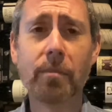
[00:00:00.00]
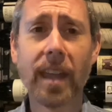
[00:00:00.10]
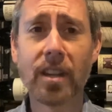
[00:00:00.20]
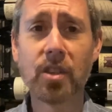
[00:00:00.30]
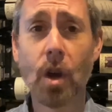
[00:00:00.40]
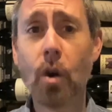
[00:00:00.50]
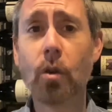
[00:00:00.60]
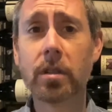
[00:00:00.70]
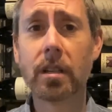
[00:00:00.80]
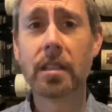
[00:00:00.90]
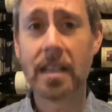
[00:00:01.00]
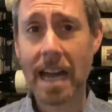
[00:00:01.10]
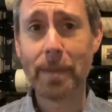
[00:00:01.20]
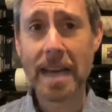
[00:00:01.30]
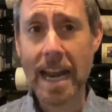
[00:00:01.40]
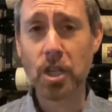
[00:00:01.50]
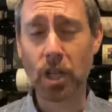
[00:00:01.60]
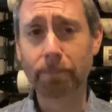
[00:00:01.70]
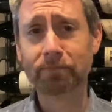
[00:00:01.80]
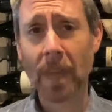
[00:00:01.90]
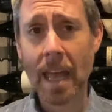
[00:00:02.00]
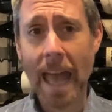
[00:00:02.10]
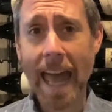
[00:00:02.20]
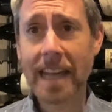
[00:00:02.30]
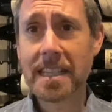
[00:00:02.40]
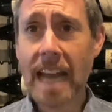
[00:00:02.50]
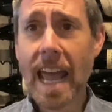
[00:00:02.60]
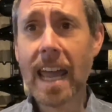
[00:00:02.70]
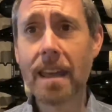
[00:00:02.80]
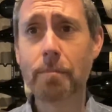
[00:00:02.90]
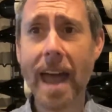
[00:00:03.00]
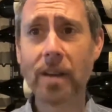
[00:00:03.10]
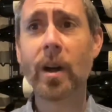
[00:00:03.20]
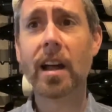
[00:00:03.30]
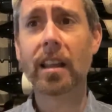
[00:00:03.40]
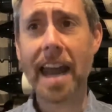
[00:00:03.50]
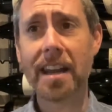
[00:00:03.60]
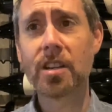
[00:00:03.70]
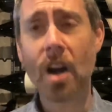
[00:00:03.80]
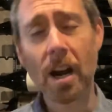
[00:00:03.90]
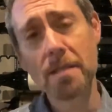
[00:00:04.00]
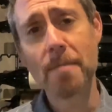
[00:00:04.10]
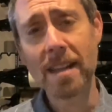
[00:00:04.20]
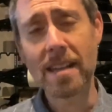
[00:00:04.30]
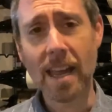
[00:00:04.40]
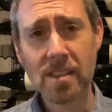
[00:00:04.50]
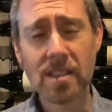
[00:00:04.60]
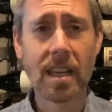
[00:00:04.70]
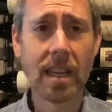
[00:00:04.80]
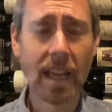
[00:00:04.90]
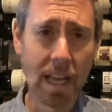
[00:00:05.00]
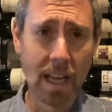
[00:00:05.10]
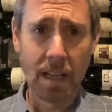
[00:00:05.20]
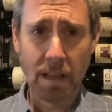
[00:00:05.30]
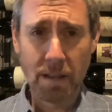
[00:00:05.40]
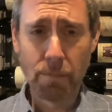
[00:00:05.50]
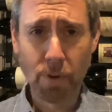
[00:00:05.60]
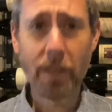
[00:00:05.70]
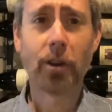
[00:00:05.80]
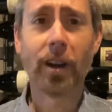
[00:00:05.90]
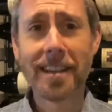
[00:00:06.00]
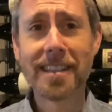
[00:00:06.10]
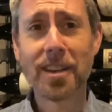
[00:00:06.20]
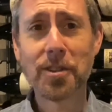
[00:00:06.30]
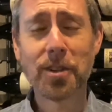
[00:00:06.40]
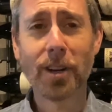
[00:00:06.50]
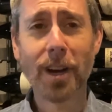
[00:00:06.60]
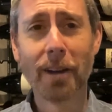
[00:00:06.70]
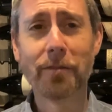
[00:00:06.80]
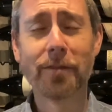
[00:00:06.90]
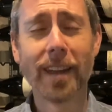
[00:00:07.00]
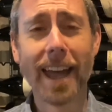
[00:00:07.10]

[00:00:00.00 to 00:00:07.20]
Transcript: its own denomination. And today, Manuel and Encarna Mendez, the brother and sister of